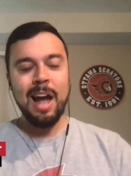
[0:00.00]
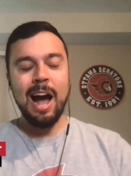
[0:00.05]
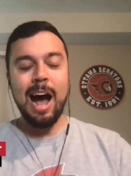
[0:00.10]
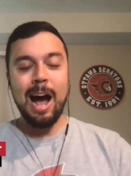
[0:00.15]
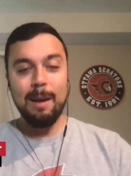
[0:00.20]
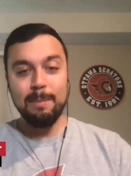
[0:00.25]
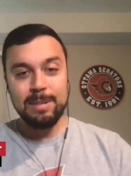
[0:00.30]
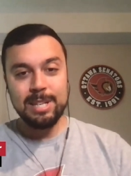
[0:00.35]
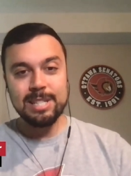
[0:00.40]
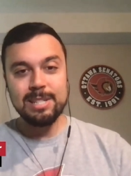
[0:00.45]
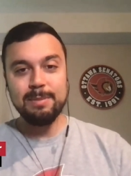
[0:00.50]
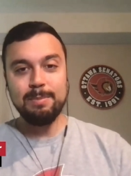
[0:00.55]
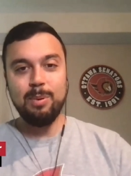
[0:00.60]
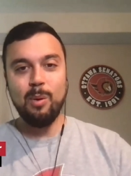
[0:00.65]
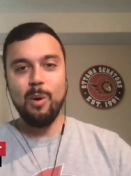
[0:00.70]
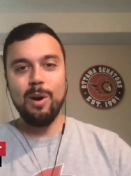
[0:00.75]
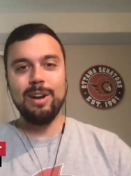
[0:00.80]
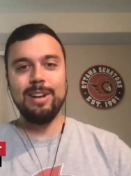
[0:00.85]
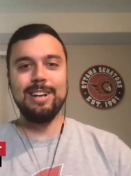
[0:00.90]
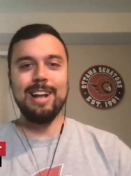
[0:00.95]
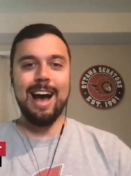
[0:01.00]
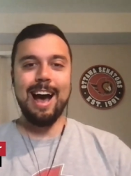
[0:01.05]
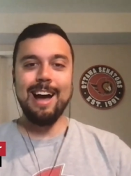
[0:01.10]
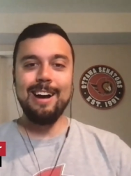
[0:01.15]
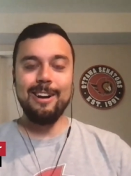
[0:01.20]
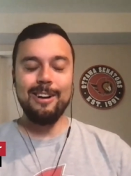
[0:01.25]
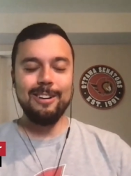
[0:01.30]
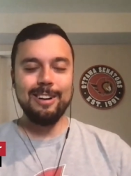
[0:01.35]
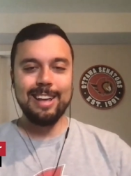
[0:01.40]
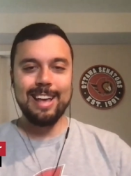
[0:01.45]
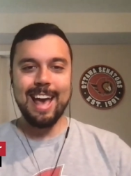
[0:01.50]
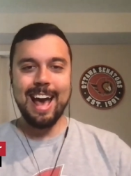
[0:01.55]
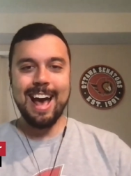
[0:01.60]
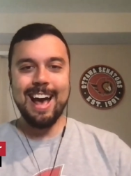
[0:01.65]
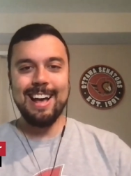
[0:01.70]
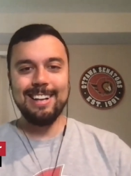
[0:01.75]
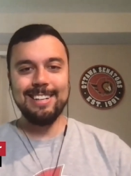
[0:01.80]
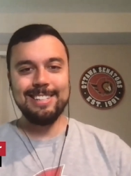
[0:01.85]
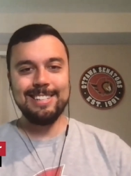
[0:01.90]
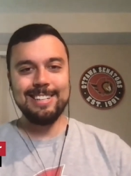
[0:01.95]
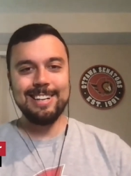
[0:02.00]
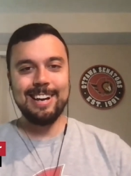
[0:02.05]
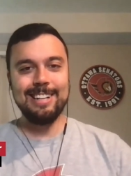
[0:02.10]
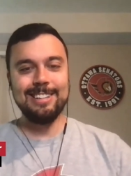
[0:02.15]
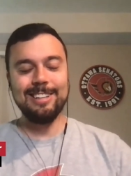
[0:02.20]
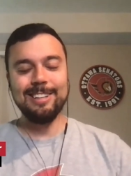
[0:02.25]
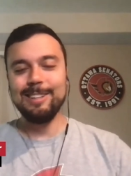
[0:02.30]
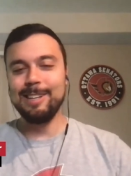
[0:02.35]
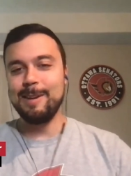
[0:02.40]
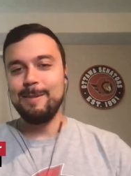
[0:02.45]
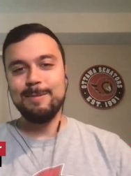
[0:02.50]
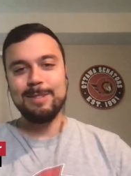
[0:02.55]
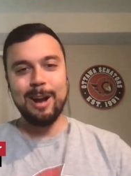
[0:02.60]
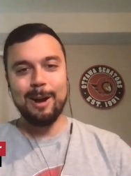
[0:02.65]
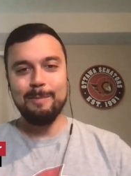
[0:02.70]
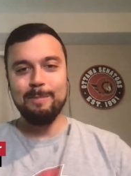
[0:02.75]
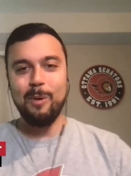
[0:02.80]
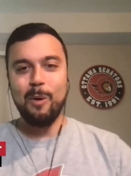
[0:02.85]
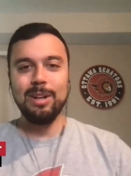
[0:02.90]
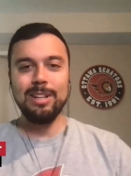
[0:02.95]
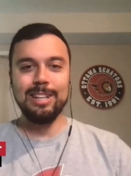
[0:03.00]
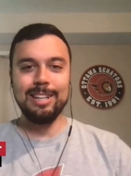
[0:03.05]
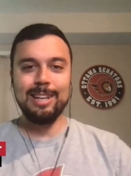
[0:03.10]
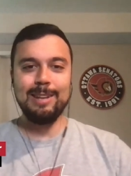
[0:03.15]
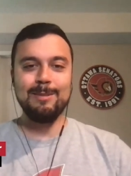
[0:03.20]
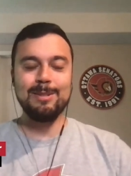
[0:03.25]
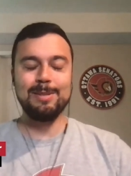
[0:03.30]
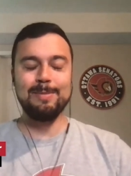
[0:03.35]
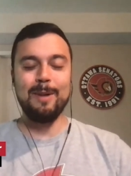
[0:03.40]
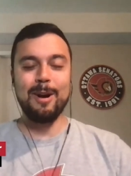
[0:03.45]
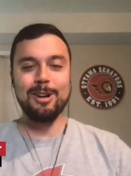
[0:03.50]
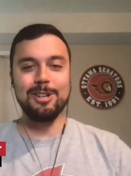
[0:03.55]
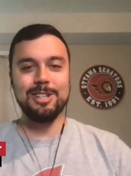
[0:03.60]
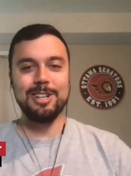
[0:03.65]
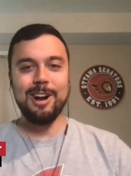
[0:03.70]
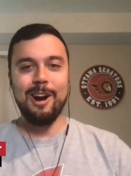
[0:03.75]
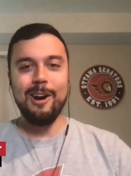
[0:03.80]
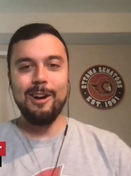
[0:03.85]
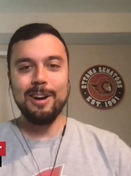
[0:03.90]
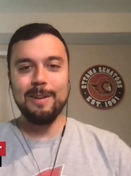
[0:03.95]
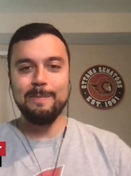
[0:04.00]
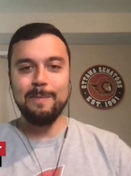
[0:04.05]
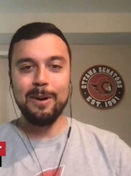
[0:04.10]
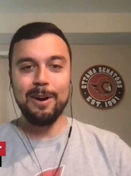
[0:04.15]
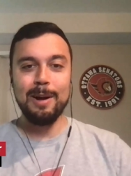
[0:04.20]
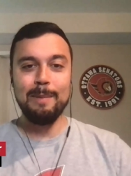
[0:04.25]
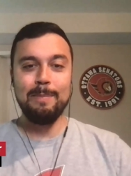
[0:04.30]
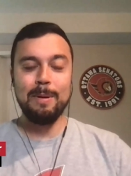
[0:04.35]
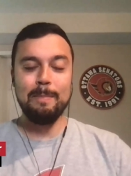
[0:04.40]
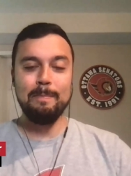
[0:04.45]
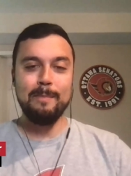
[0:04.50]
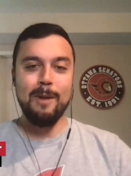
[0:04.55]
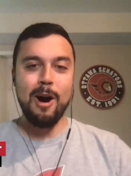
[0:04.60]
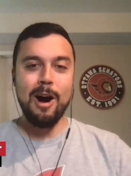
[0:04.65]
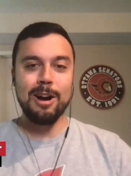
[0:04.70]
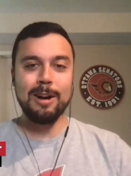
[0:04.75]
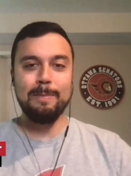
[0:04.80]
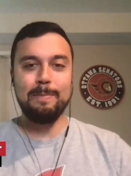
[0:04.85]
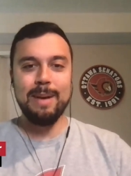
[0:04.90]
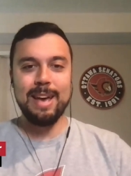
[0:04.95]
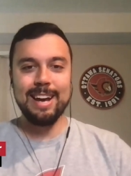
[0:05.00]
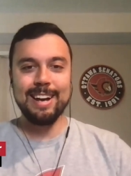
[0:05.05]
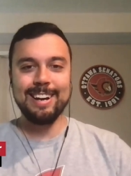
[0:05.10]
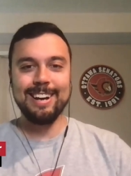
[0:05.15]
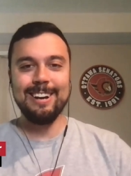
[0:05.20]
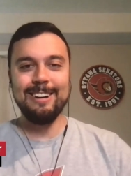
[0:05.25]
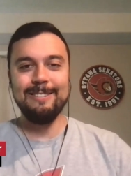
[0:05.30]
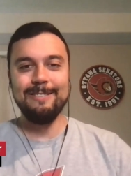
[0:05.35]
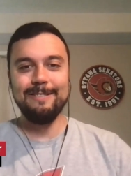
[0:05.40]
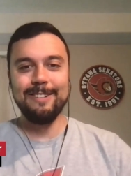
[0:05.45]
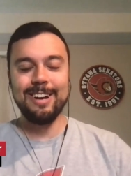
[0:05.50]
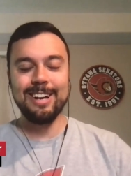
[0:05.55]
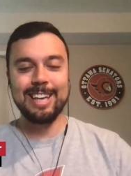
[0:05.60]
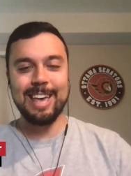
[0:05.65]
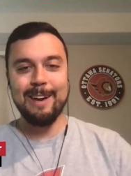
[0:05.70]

I'm disappointed. I already had uh, Laleems, our boy Laleems Martian already put up a mock pic of uh,